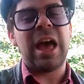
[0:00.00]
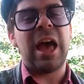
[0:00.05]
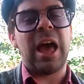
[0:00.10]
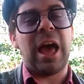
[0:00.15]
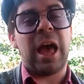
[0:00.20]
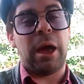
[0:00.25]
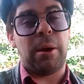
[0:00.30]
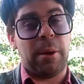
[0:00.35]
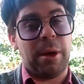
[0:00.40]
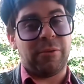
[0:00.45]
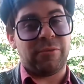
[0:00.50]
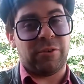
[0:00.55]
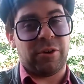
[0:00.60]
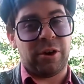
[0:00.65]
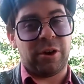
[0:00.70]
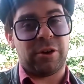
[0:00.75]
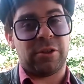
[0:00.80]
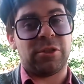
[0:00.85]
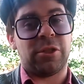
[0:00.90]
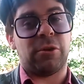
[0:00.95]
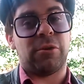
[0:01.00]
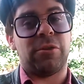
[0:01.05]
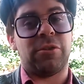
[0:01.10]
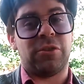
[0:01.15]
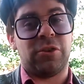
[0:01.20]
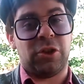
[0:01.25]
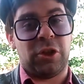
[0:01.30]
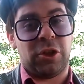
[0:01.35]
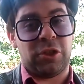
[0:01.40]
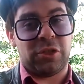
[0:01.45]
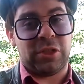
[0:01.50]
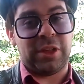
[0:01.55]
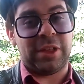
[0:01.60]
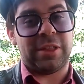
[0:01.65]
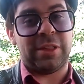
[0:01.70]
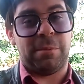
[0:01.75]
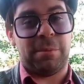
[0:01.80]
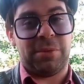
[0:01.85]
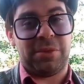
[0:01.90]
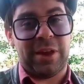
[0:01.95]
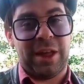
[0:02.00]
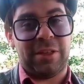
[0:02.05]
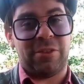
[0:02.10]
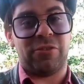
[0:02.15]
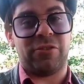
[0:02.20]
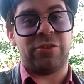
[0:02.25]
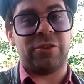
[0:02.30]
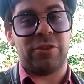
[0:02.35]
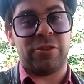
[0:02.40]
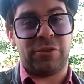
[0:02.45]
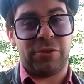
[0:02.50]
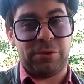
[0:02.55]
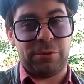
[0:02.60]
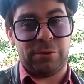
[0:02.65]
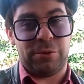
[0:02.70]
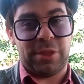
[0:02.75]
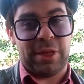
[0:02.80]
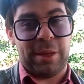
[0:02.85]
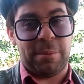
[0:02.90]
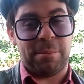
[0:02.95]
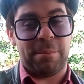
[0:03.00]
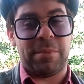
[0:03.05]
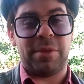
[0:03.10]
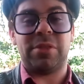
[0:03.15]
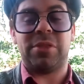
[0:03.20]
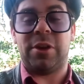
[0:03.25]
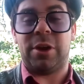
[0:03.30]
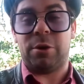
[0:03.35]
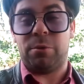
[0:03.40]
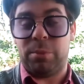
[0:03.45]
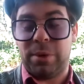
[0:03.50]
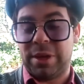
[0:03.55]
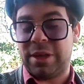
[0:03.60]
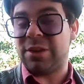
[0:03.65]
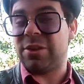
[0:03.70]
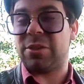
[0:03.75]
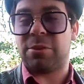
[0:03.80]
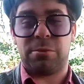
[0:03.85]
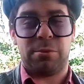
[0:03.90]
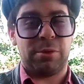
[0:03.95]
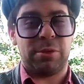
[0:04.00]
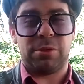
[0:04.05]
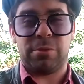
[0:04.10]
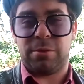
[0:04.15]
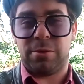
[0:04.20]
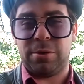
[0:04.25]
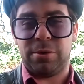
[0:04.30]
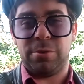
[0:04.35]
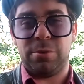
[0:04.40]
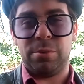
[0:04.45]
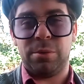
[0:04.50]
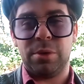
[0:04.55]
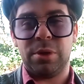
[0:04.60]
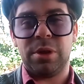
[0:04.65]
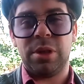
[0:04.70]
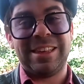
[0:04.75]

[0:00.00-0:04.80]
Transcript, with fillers: However, there is nothing substantial to them. They are wicked through and through.